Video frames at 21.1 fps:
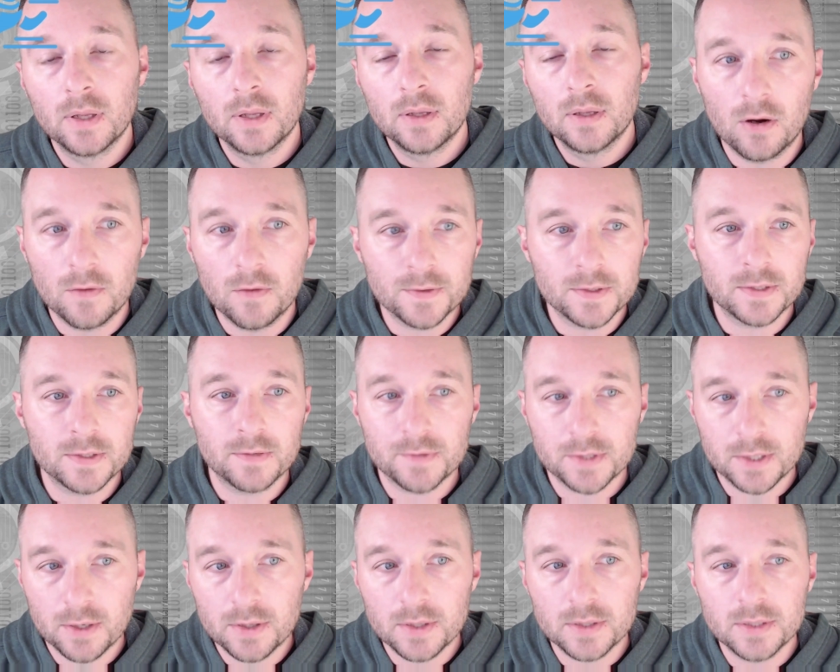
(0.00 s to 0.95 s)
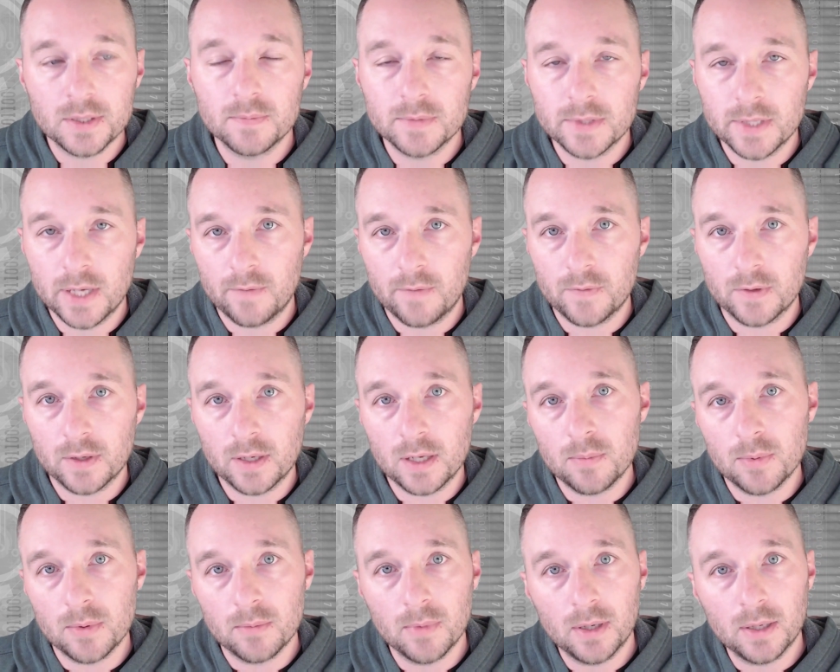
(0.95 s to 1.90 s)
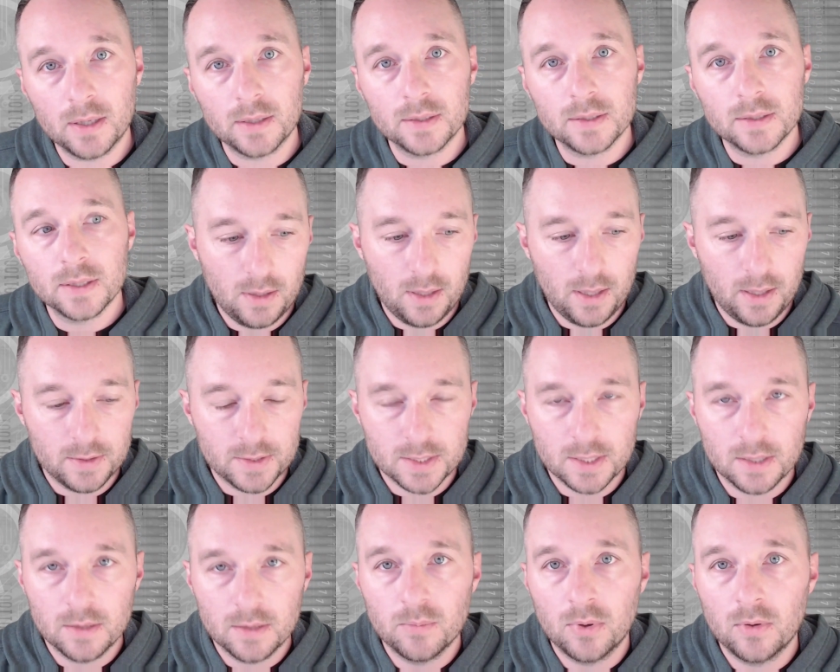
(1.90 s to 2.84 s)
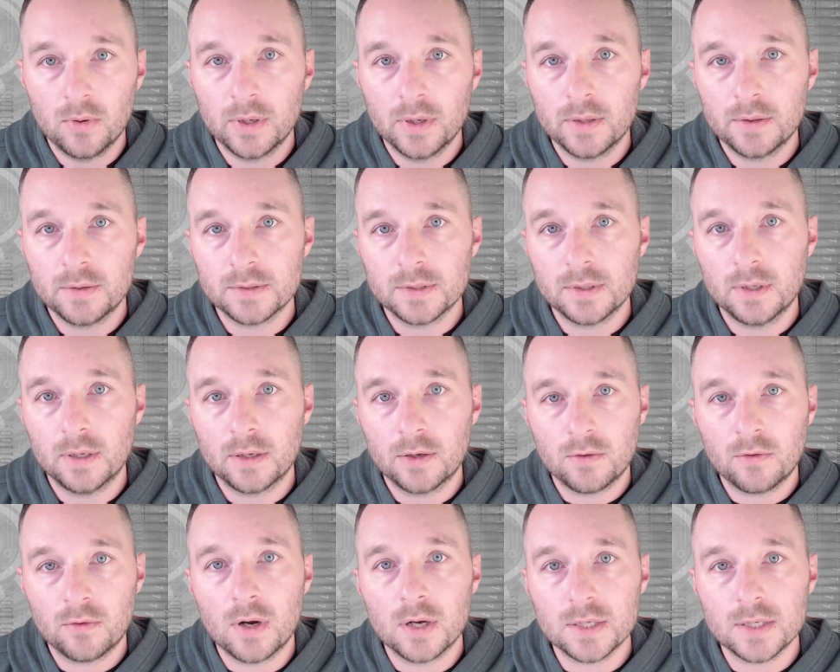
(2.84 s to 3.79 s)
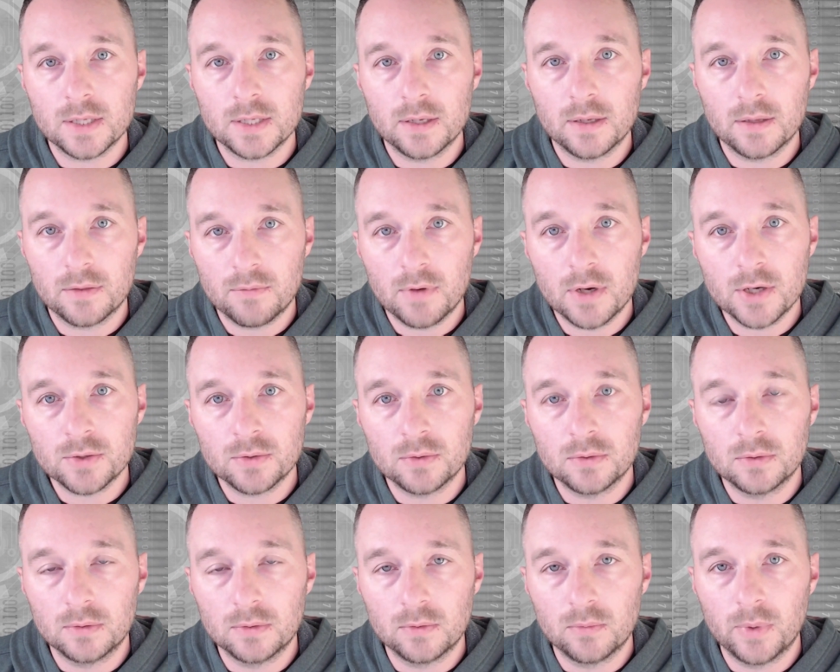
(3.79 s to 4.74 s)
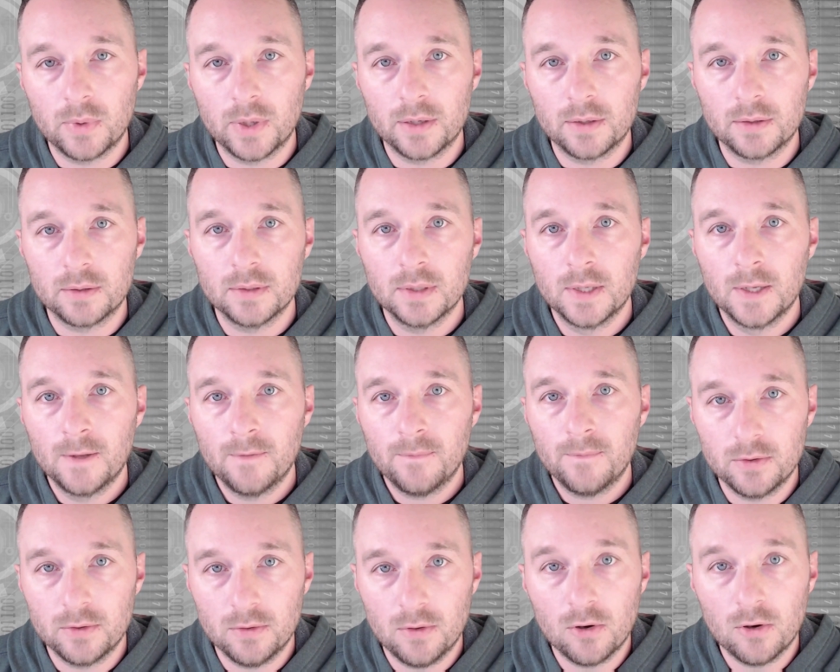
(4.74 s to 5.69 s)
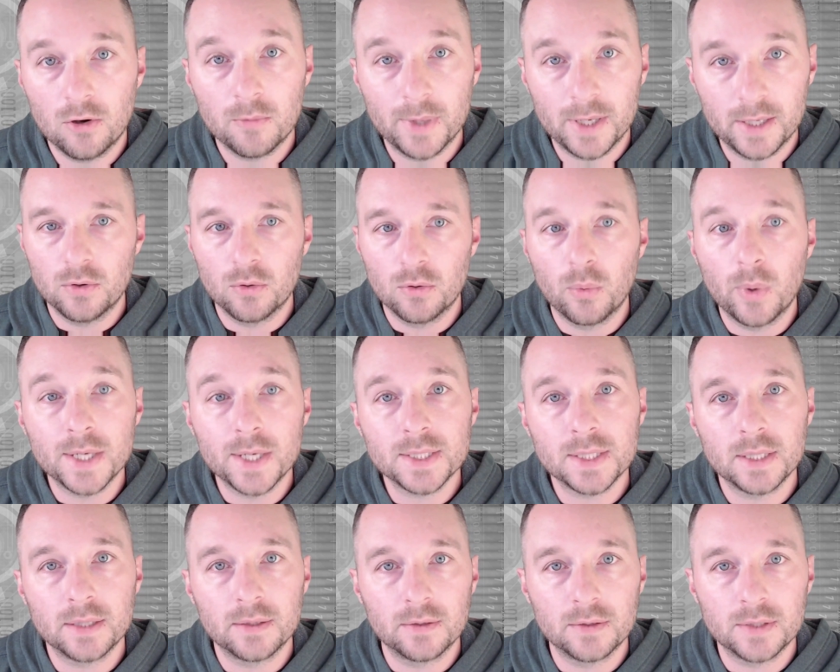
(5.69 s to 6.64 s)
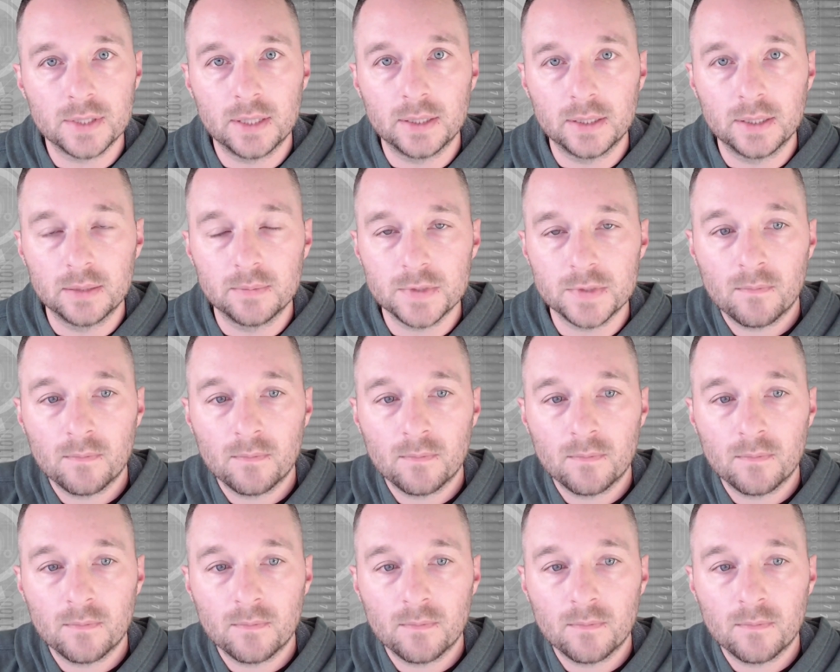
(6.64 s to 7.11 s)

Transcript: Offensive security teams have to keep in mind at some point there's going to have to cross that threshold where you're wasting their time.